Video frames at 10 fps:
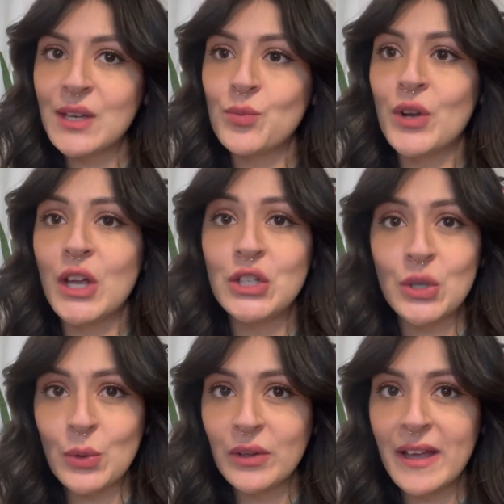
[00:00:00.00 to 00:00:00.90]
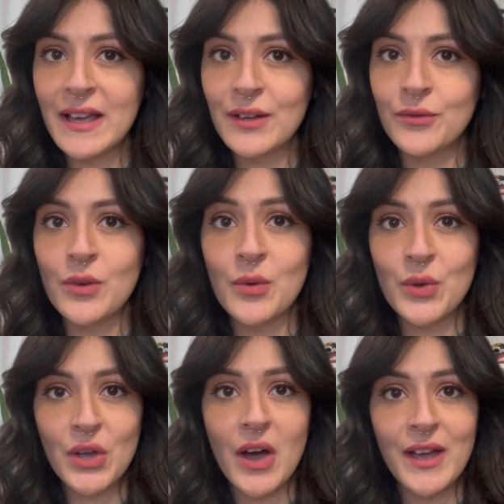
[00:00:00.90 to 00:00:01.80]
and what I don't like of what we
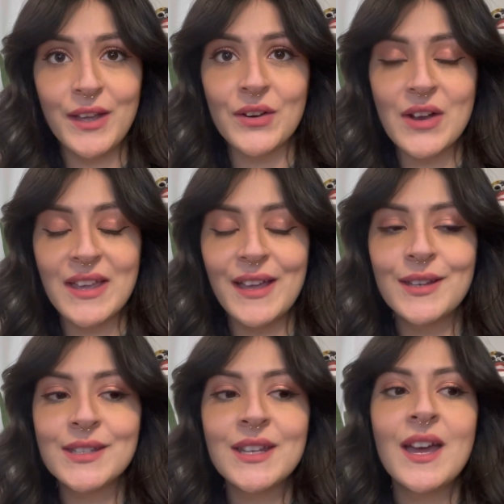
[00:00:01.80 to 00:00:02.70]
got in our kit.